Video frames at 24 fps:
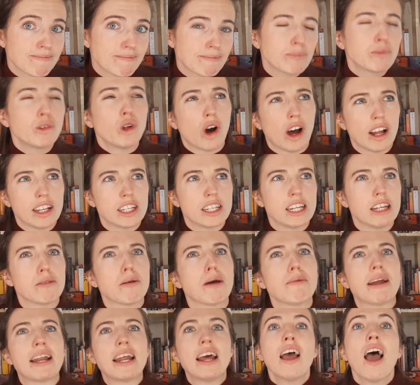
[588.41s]
Not underneath my
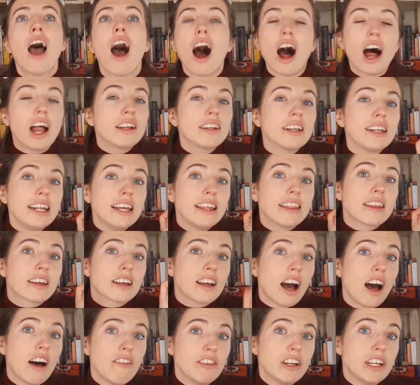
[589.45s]
bed, underneath the
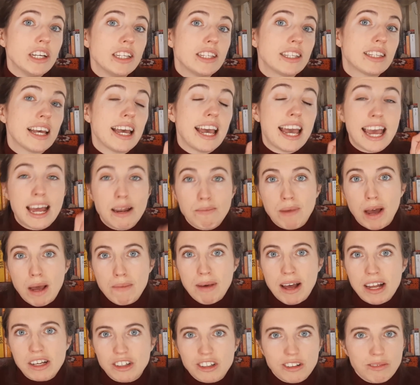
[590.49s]
covers in my
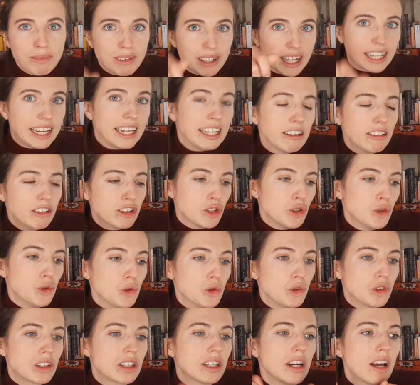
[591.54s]
bedroom with a little
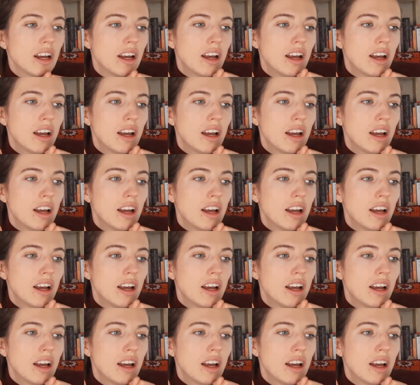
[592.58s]
torch,